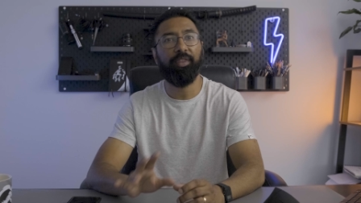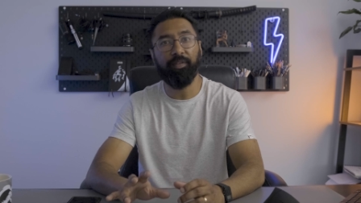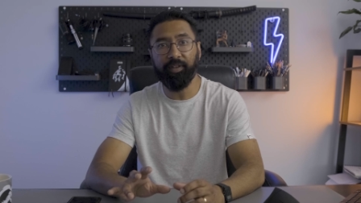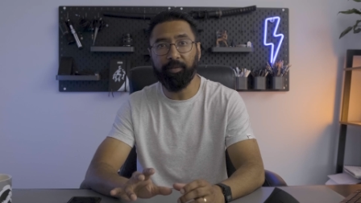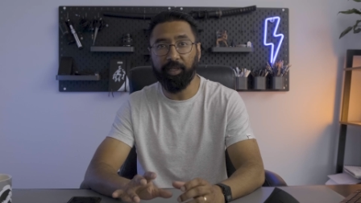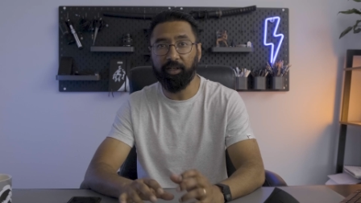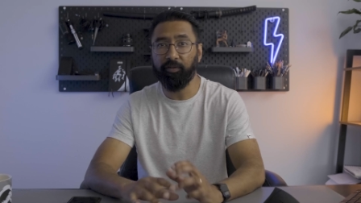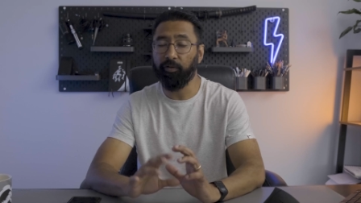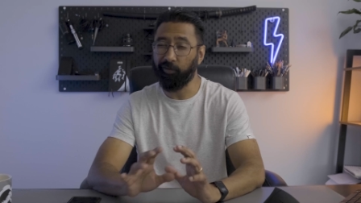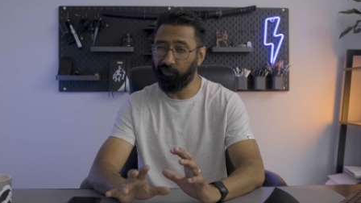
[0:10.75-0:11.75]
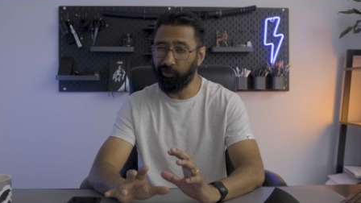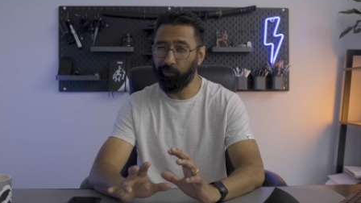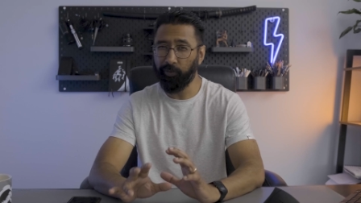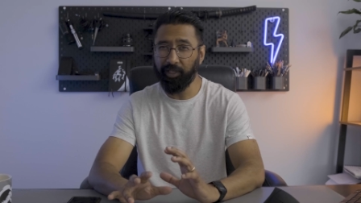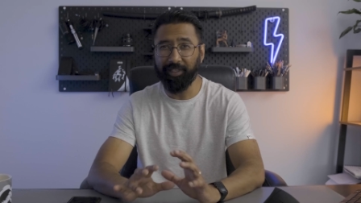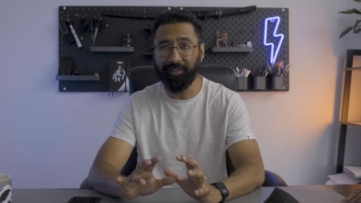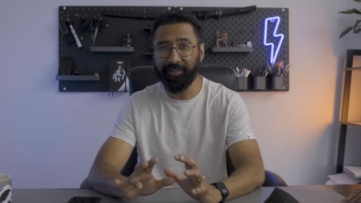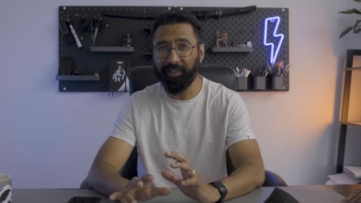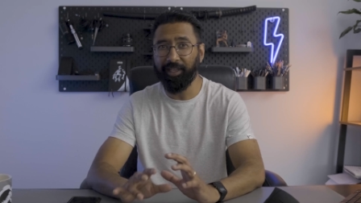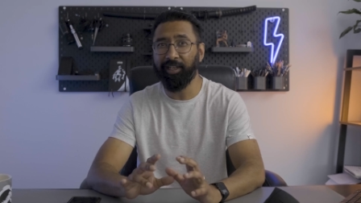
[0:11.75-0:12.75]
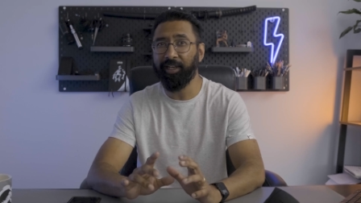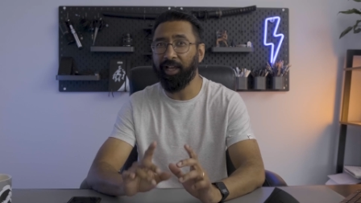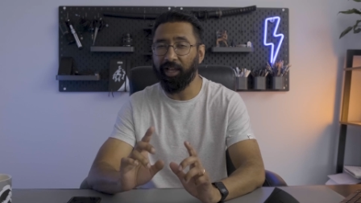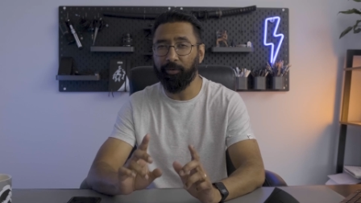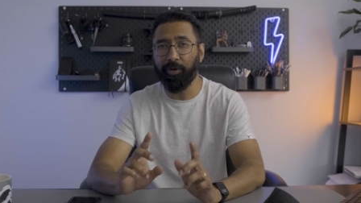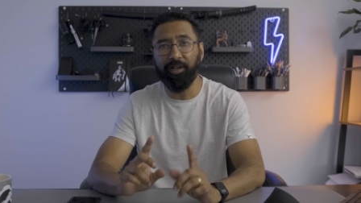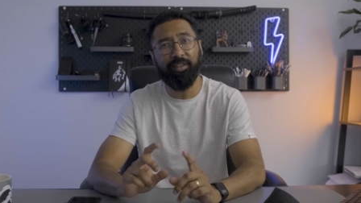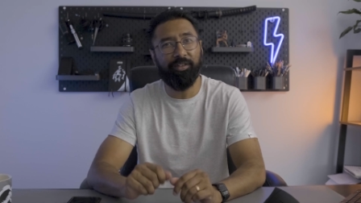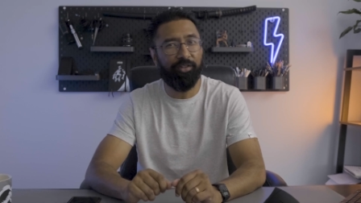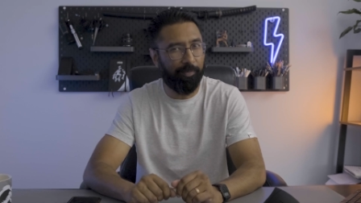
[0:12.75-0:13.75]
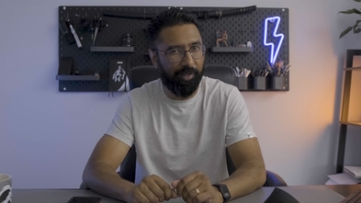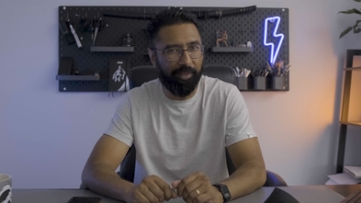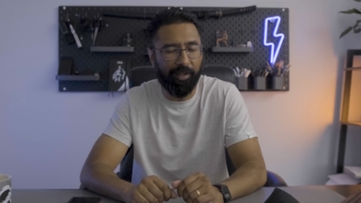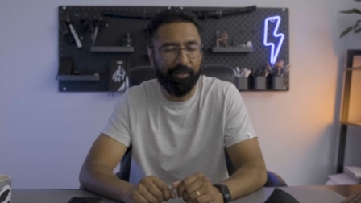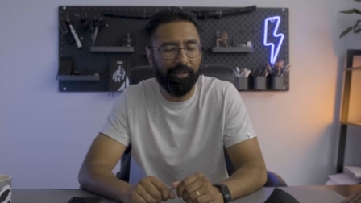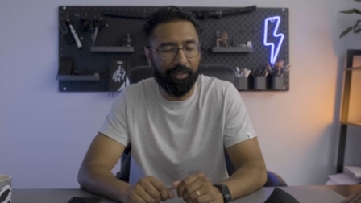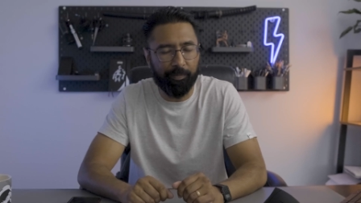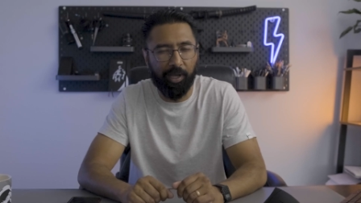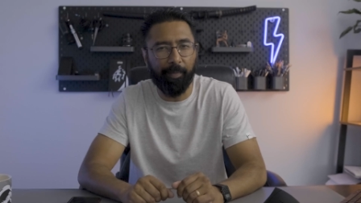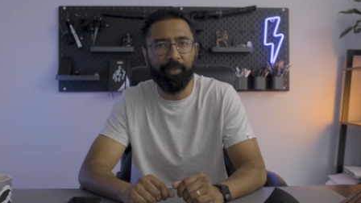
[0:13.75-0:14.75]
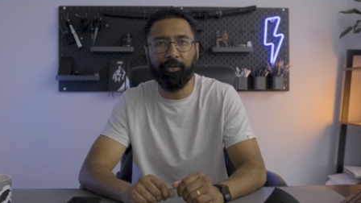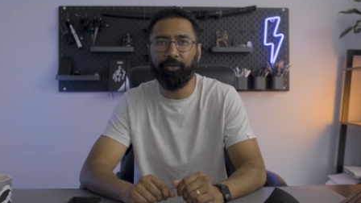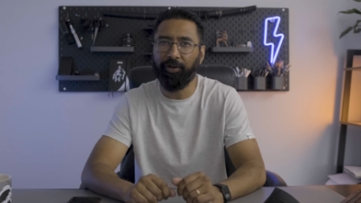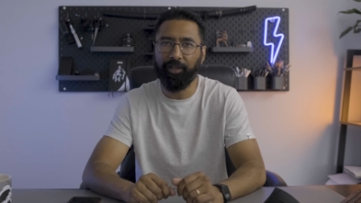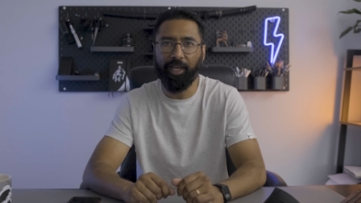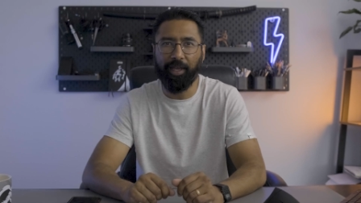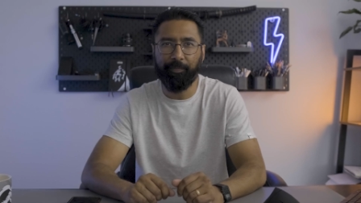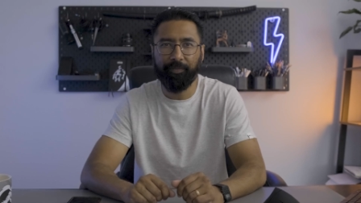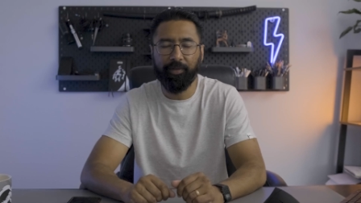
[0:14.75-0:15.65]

with Infinite Painter for a few weeks and I wanted to share my thoughts on this popular drawing app.